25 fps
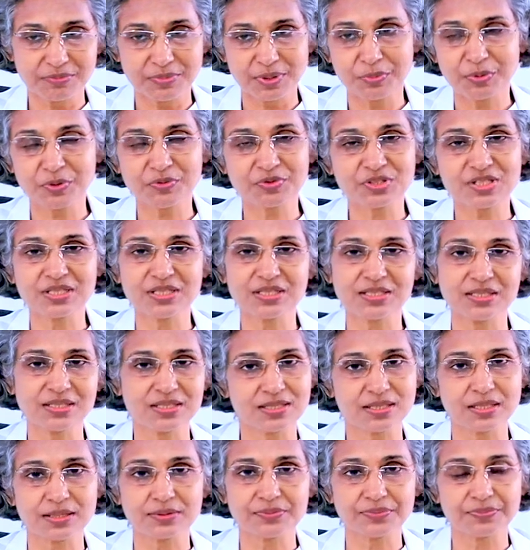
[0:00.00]
professional
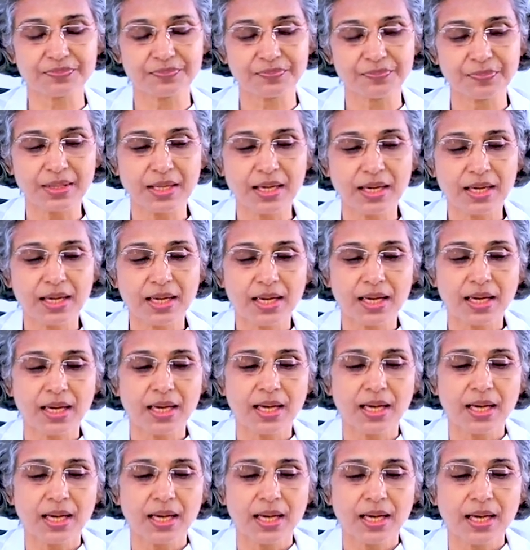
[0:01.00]
itself.
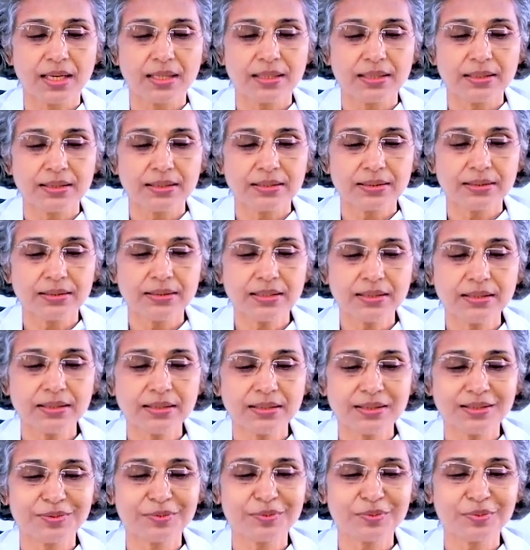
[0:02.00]

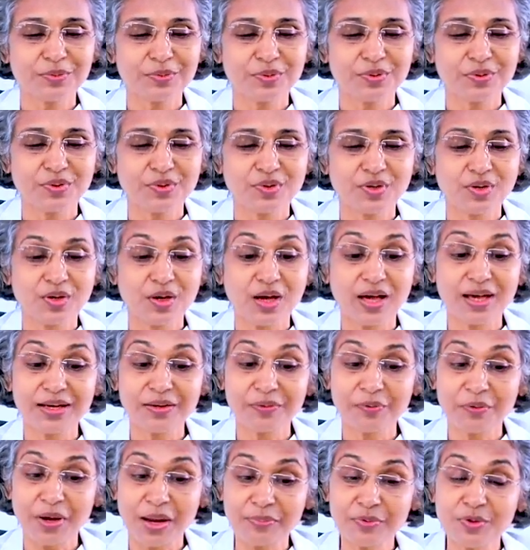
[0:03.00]
Then
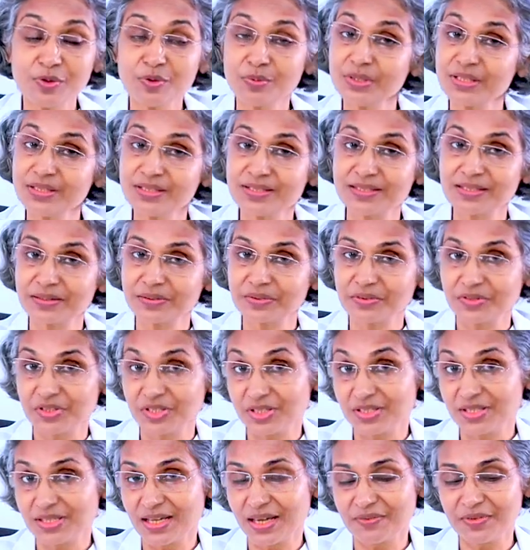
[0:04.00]
her abdominal circumference,
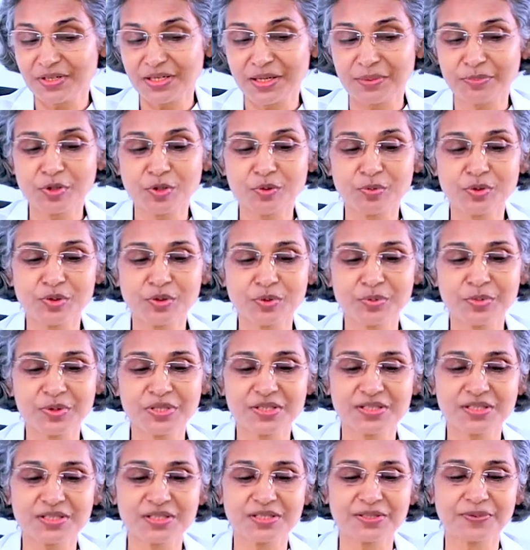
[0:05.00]
she is having abdominal
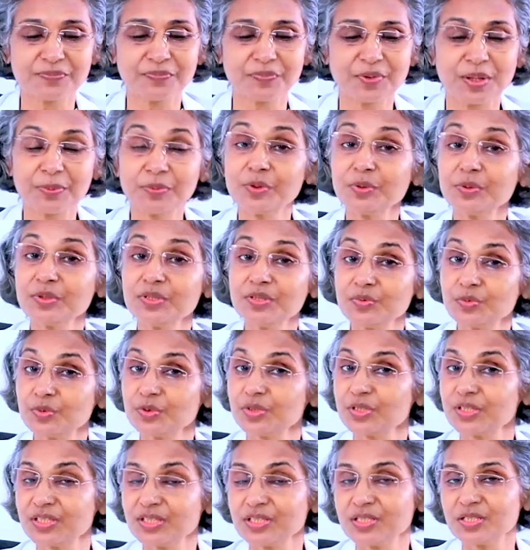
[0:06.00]
obesity. Abdominal
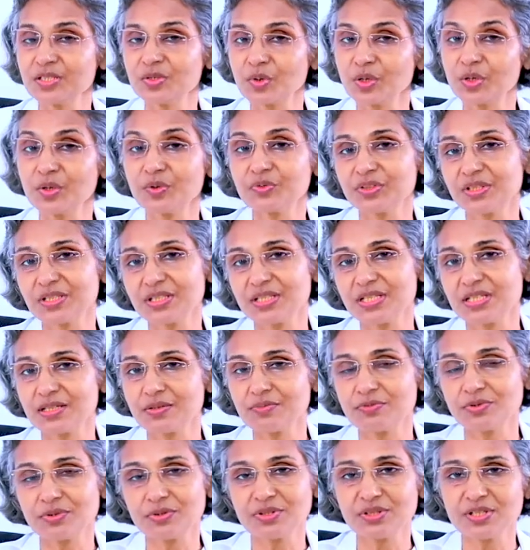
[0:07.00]
obesity is one of the
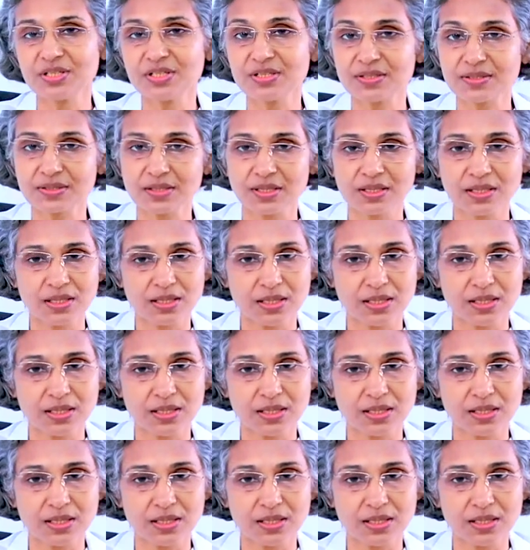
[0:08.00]
reasons for this